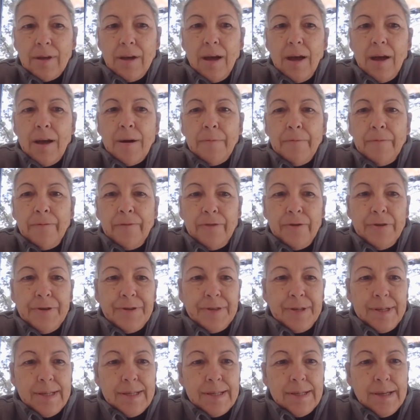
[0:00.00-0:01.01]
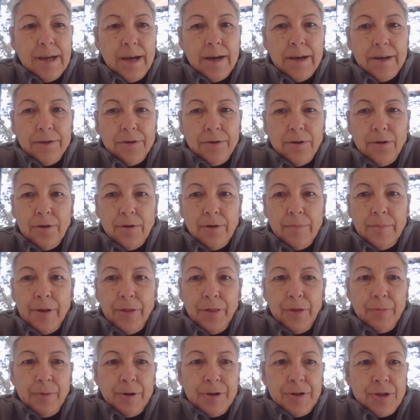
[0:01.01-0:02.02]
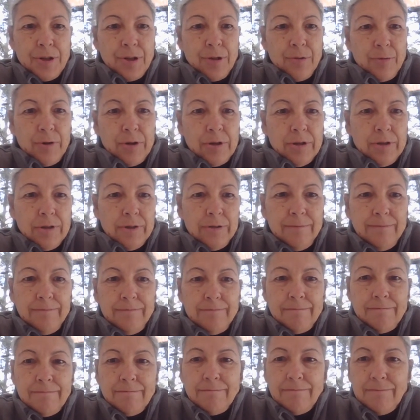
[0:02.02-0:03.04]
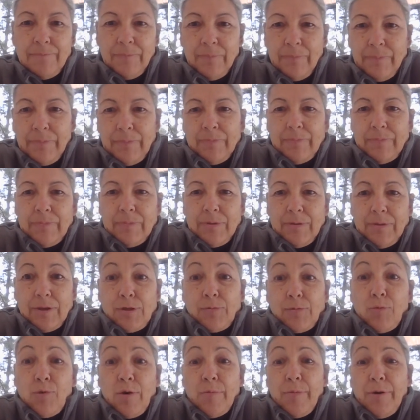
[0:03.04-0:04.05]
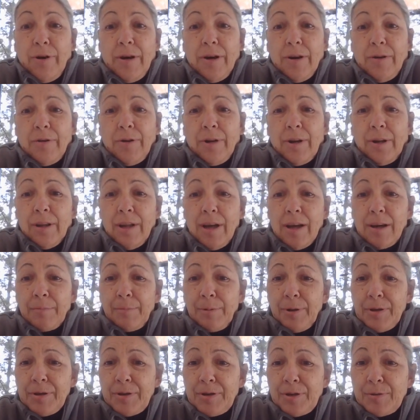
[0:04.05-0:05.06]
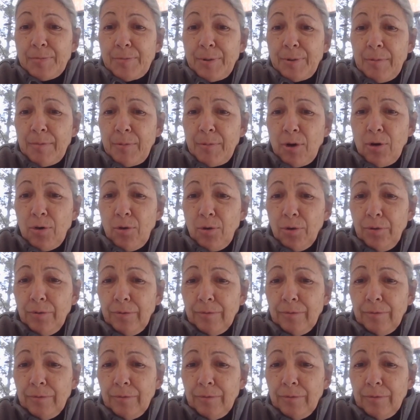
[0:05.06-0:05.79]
I'm freezing. I don't know about the rest of the world. It's warmer here than a lot of places, but I'm cold.